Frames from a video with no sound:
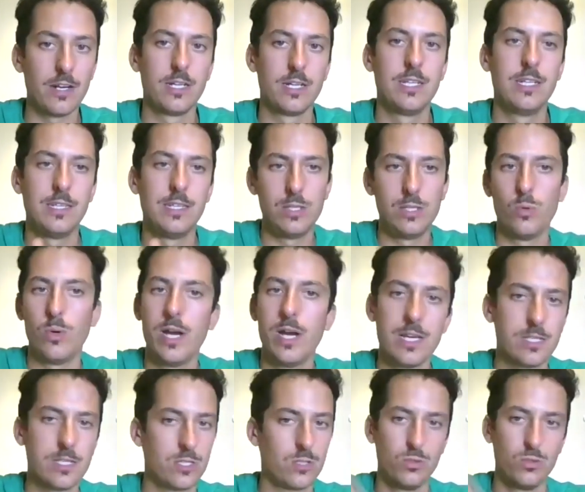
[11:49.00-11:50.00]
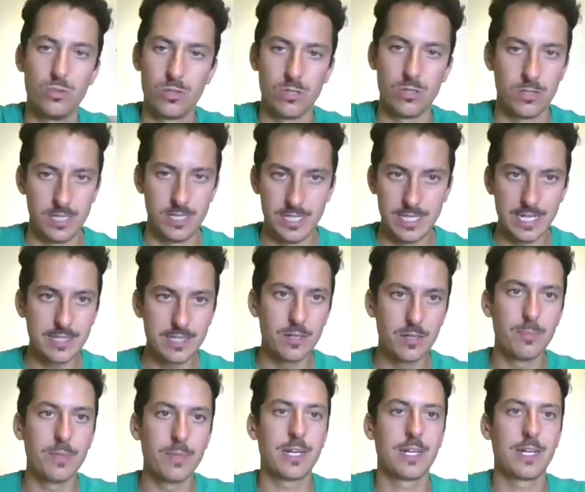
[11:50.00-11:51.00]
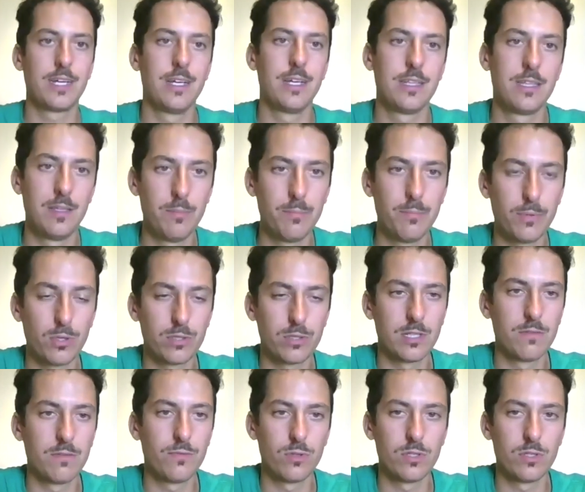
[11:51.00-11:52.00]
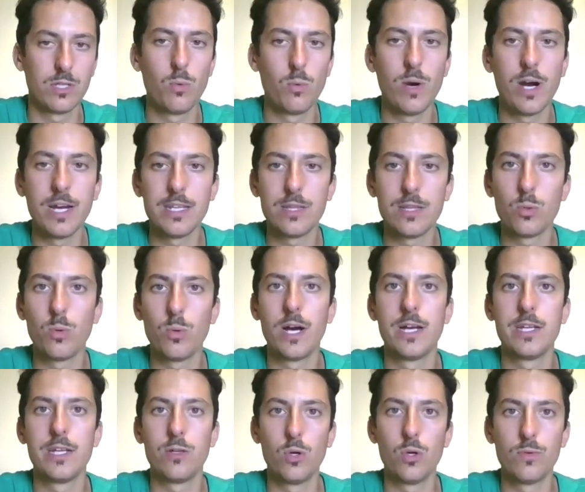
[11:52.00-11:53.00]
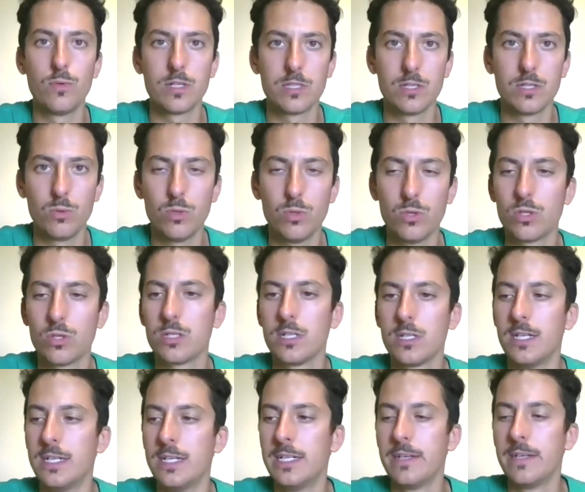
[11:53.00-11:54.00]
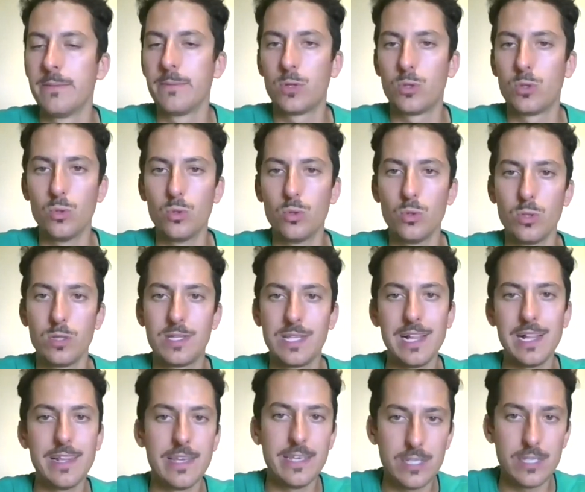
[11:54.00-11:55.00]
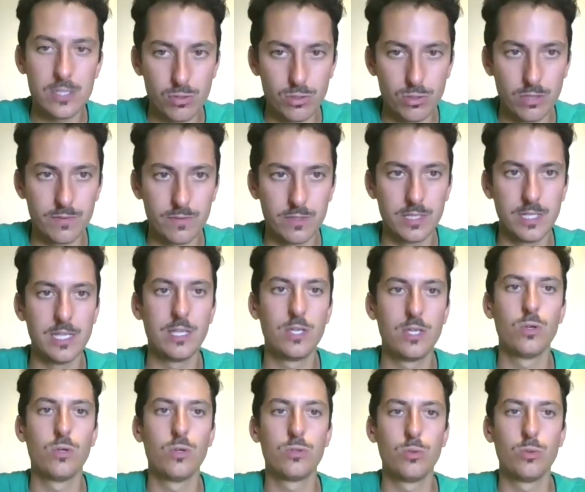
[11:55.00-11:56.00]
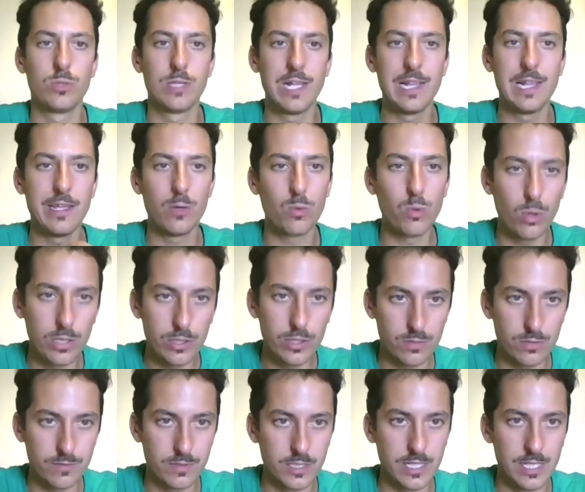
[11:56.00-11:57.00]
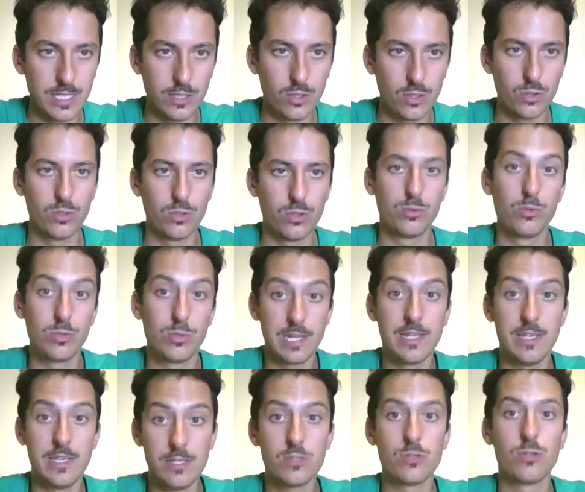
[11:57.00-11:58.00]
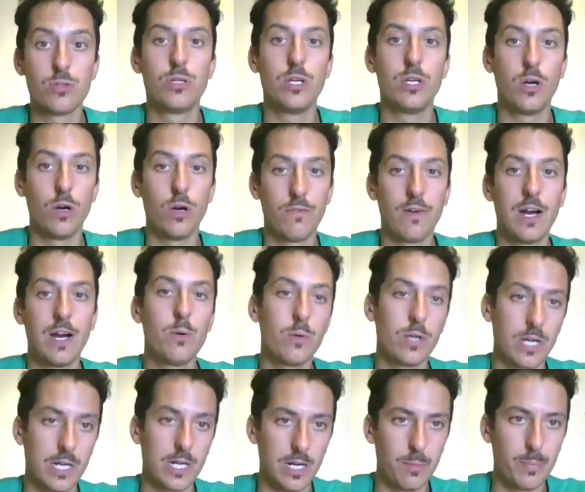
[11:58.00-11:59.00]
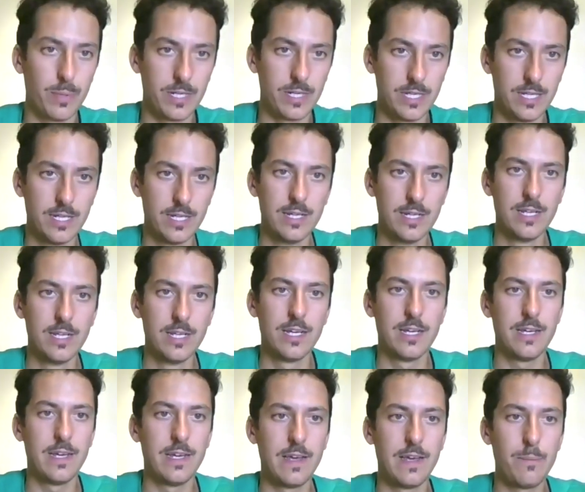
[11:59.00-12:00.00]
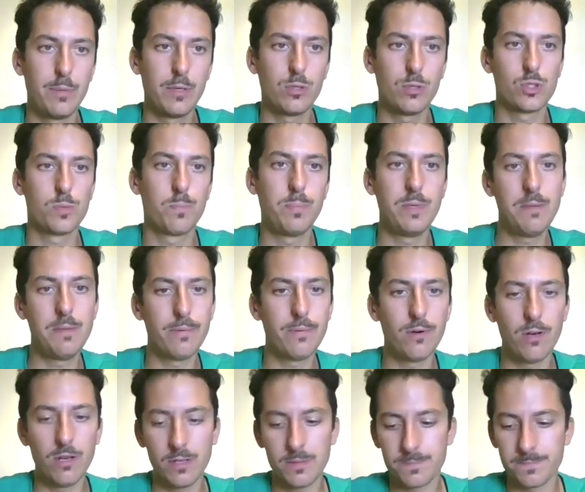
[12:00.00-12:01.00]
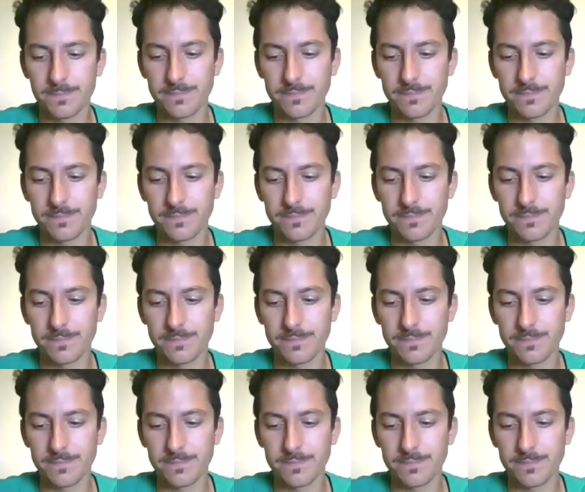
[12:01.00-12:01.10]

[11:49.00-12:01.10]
in the US or in other markets important for the white wine all over the world, to tell the history of Verdicchio, to tell the quality of Verdicchio, to tell the history of our company, because people